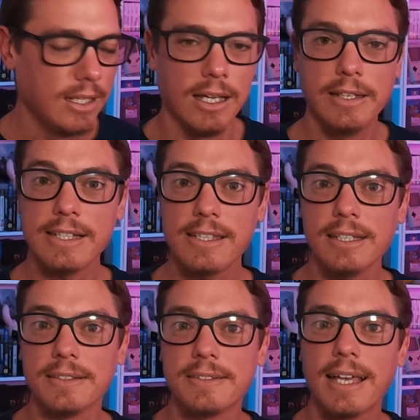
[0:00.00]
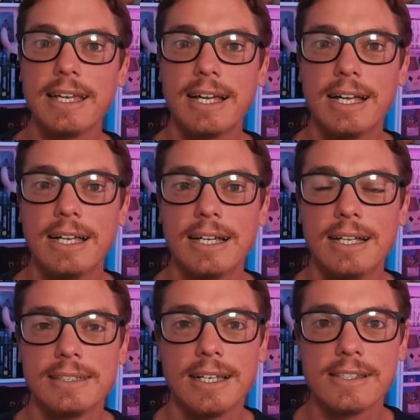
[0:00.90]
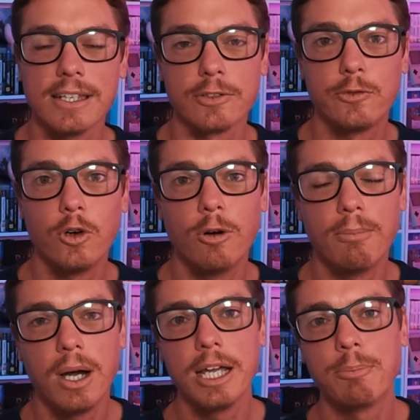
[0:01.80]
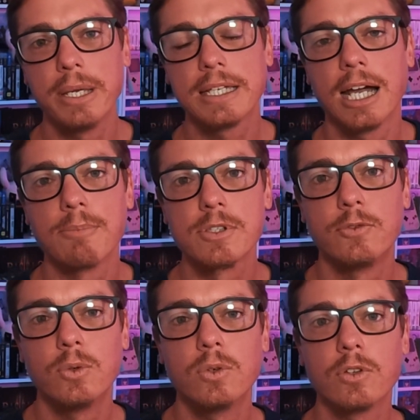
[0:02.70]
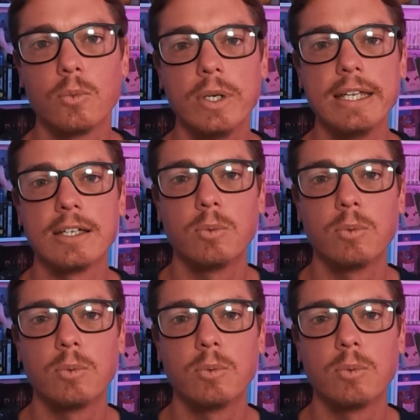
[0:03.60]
And that's it. That does it for my pickups for the week.